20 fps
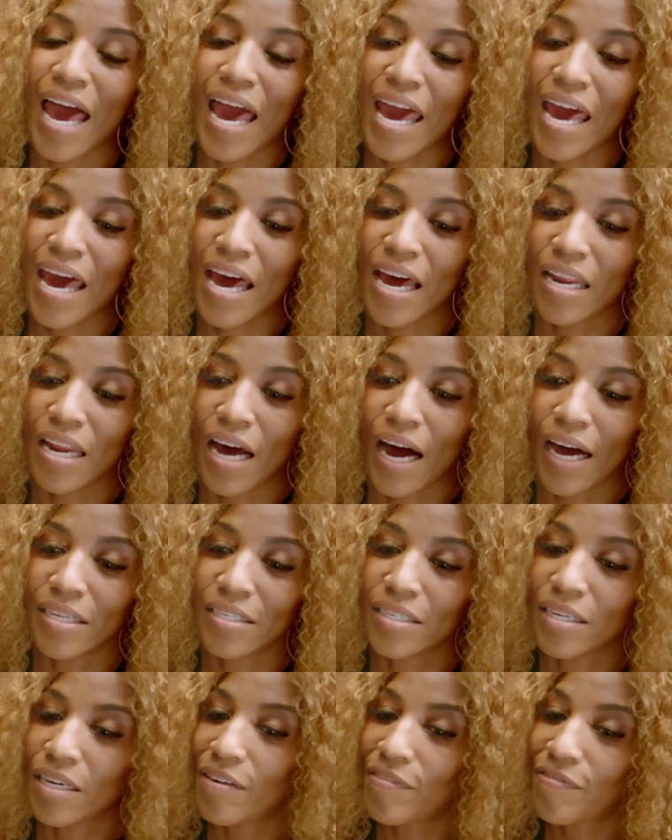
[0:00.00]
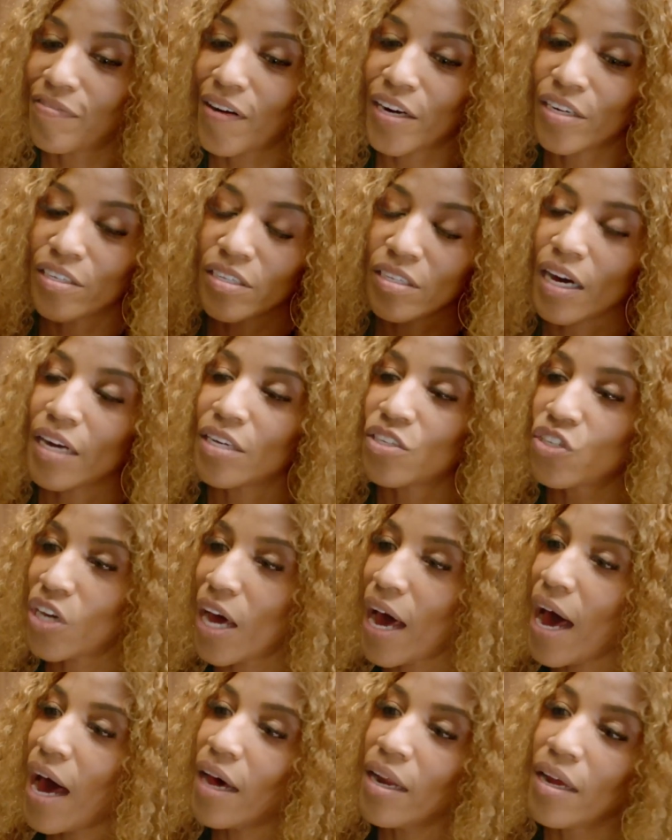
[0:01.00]
and I did a fireside
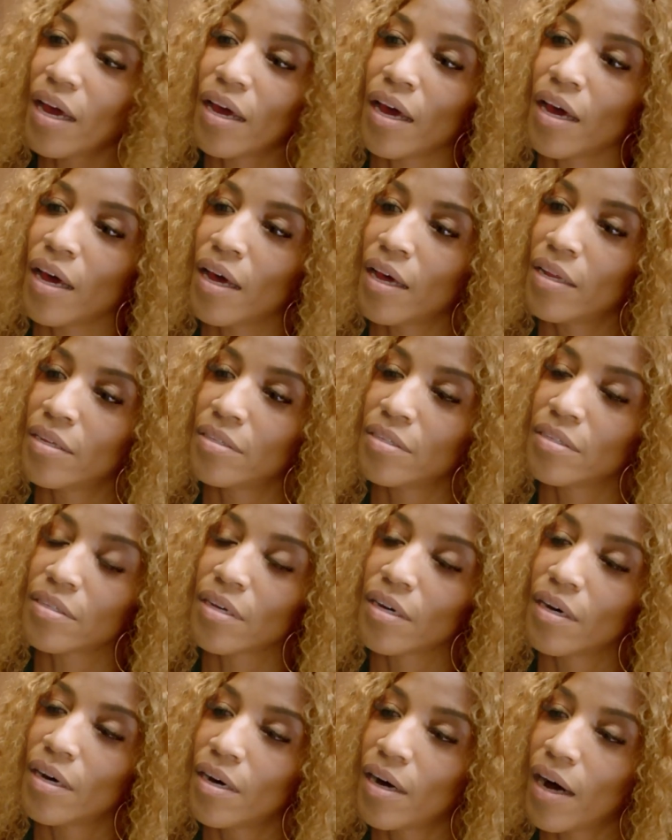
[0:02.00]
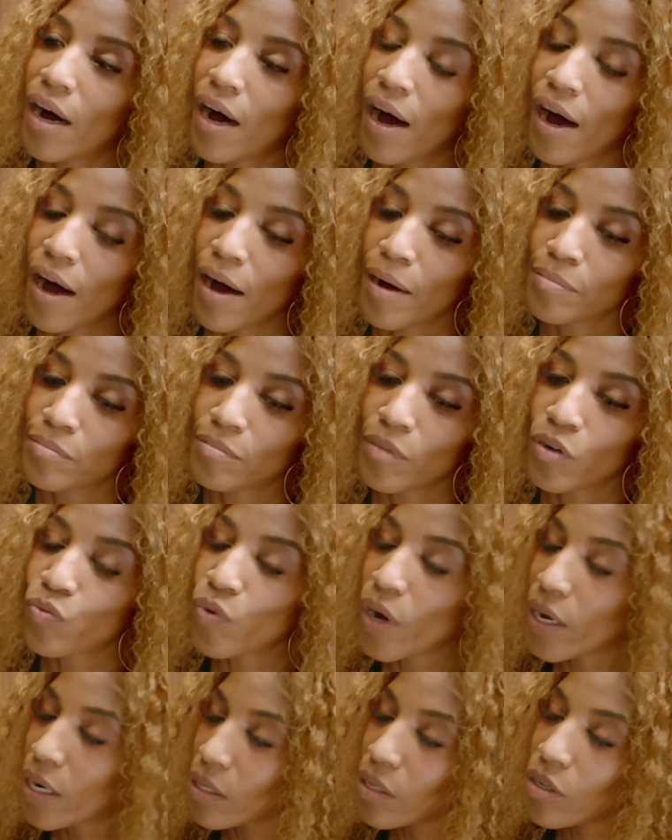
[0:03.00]
chat and
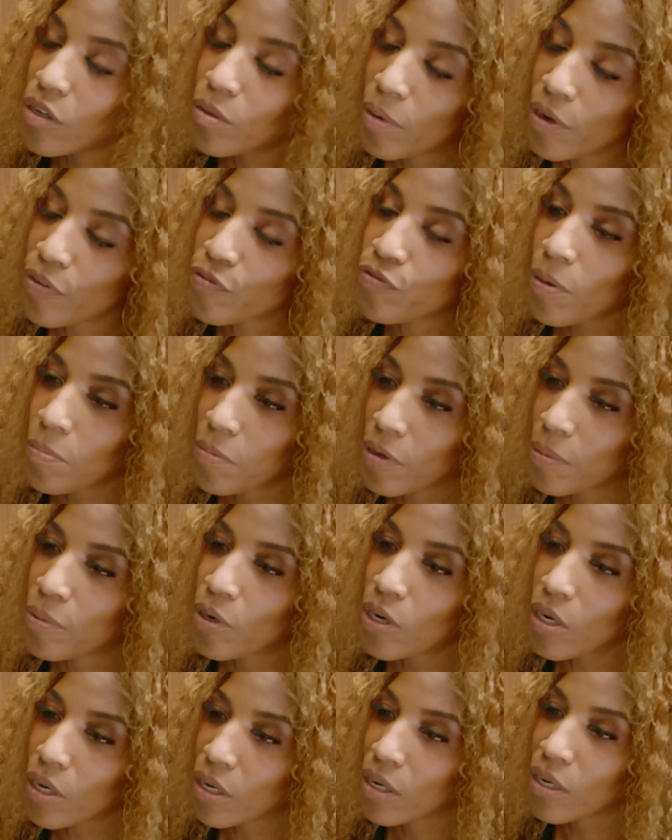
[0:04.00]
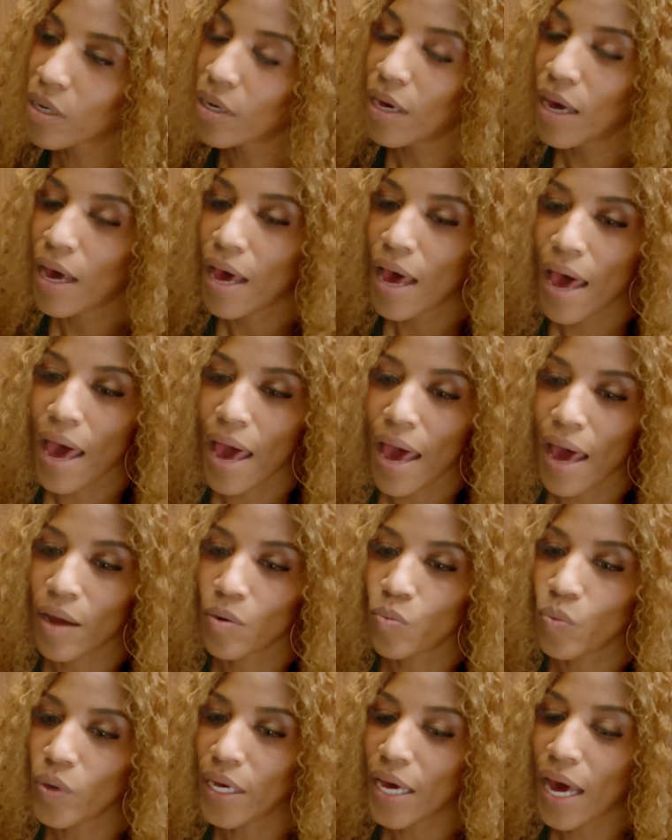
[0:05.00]
read a little bit from the book.
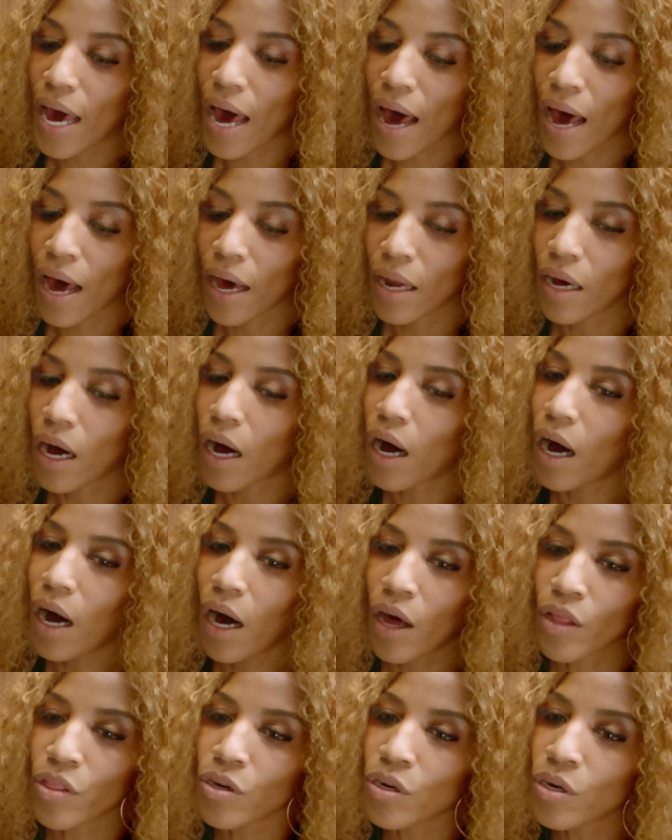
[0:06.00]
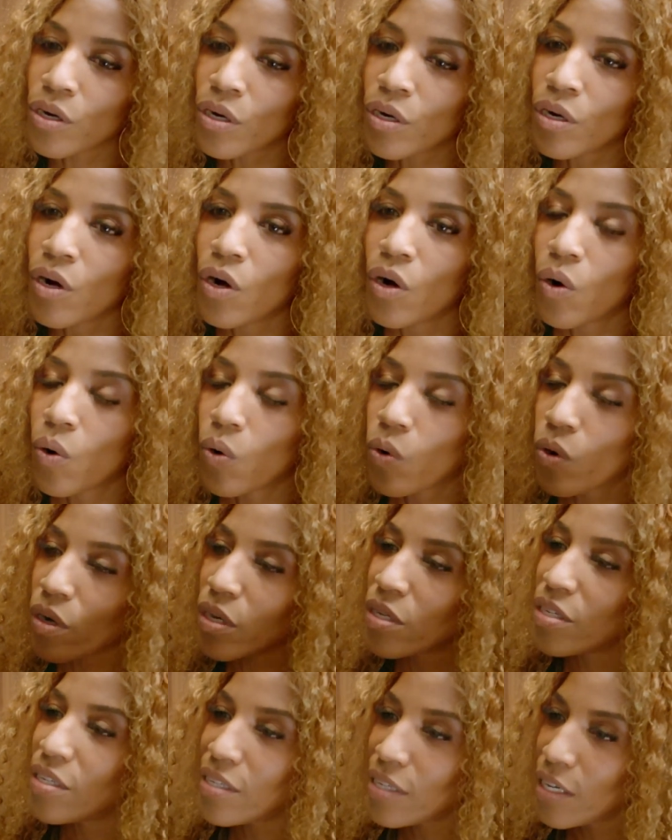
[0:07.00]
And we had other
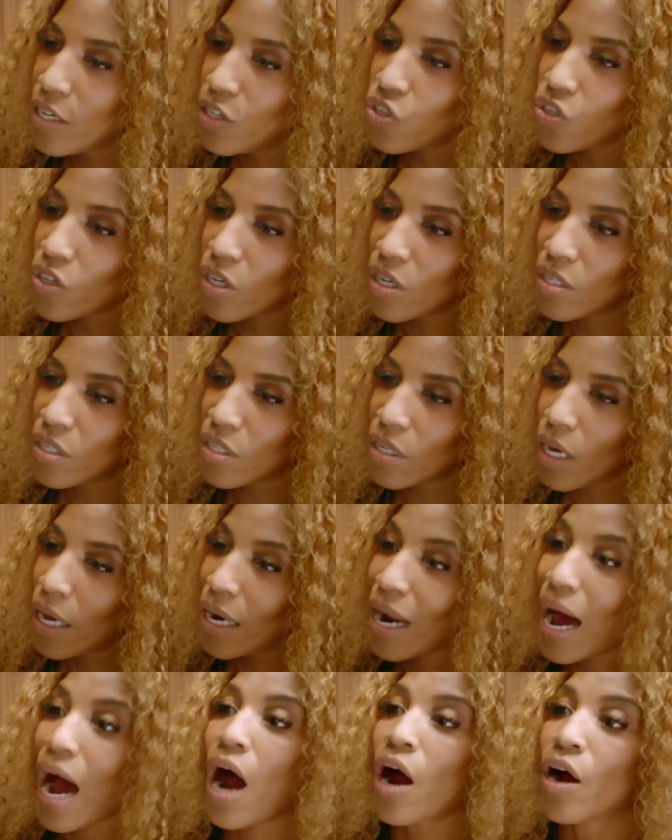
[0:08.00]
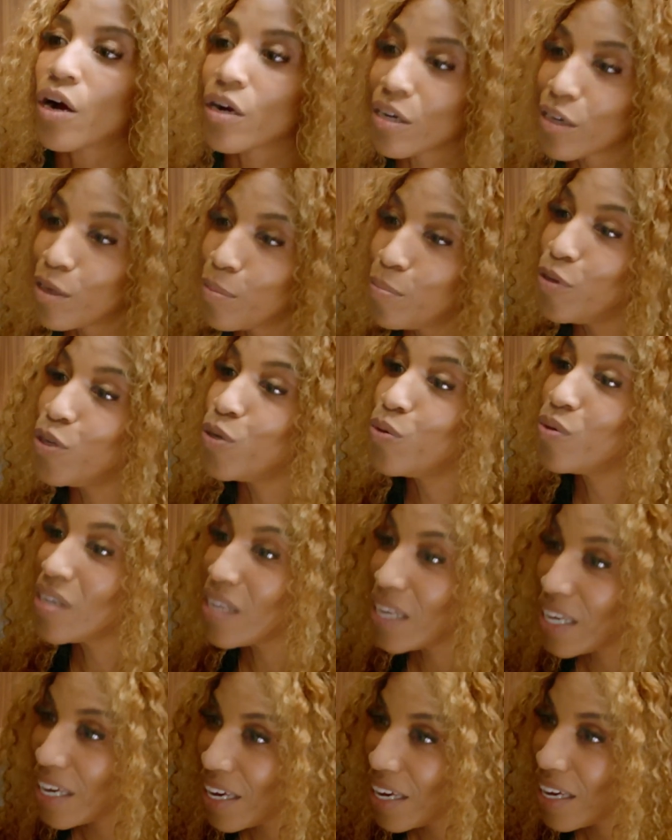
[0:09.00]
organizations in our
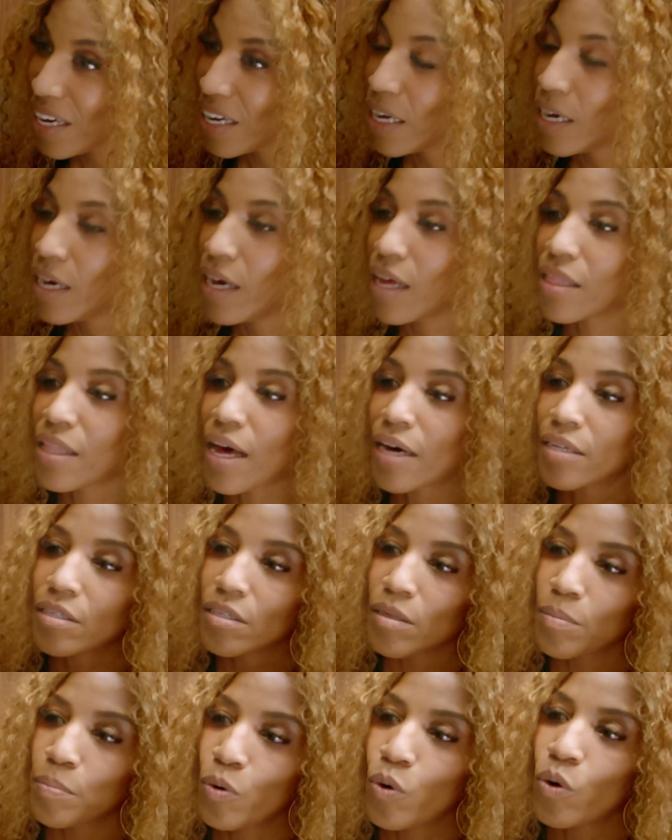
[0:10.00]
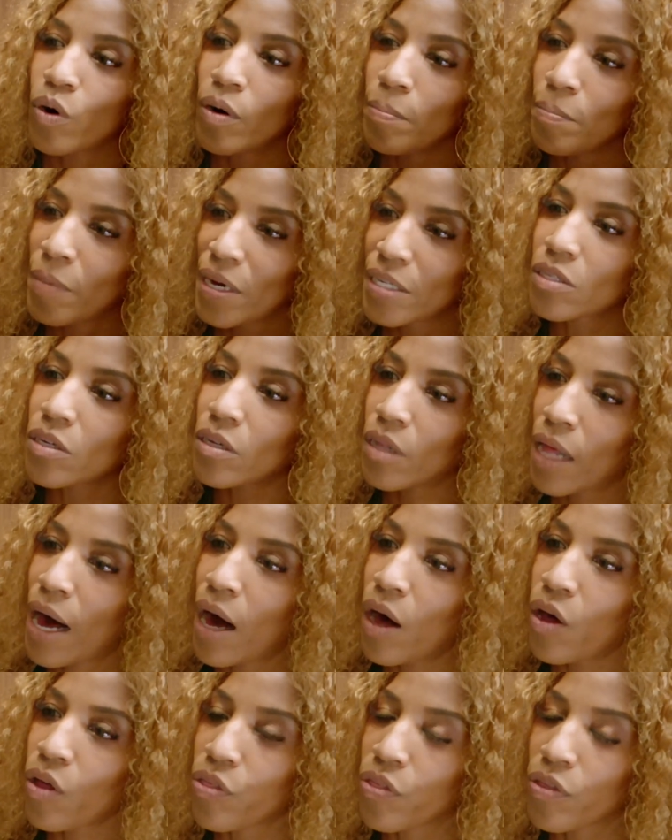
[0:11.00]
community that support mental
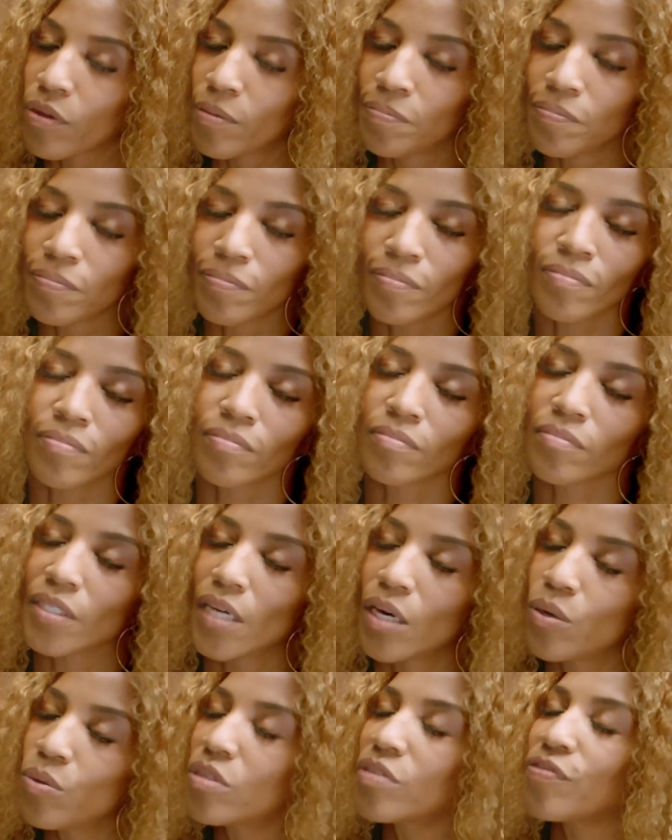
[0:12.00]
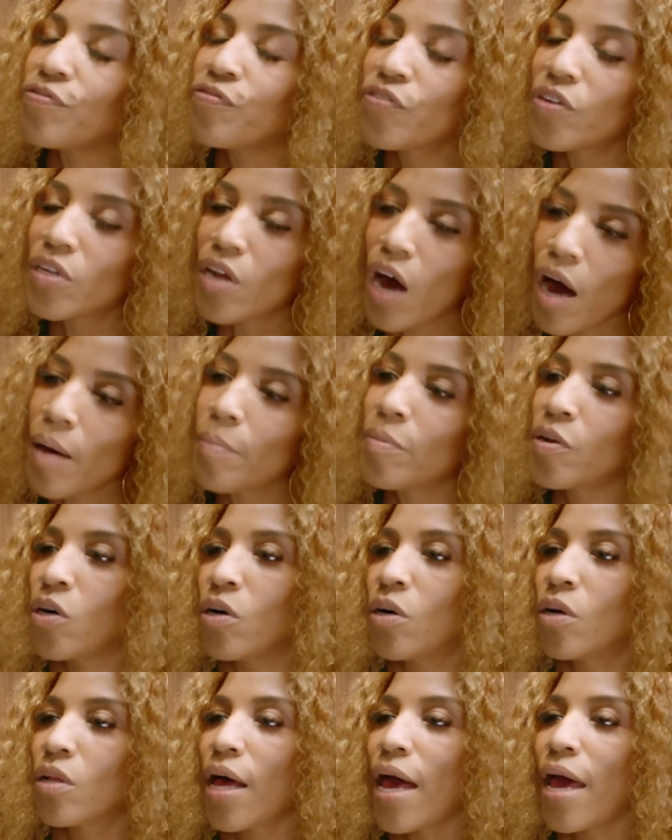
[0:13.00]
health. It was
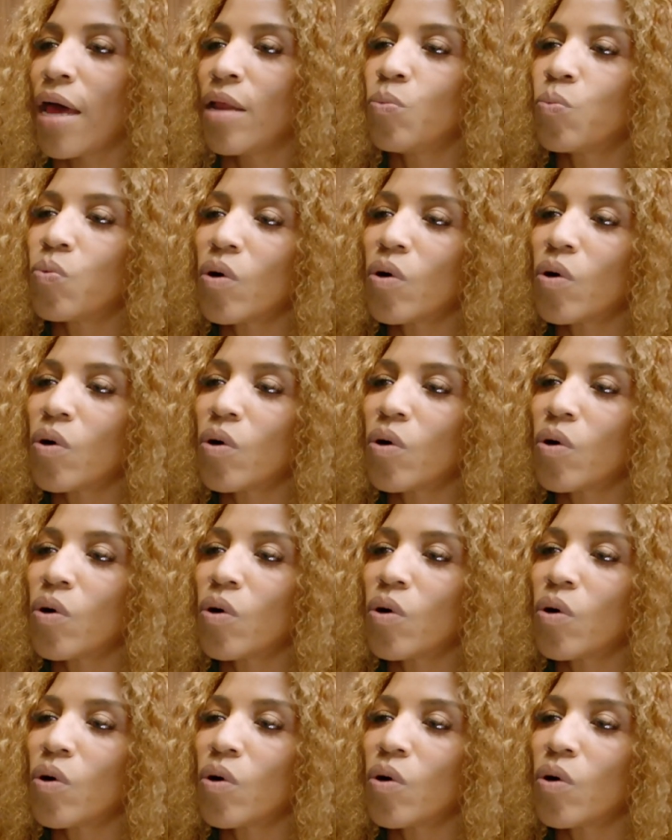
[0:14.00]
phenomenal. And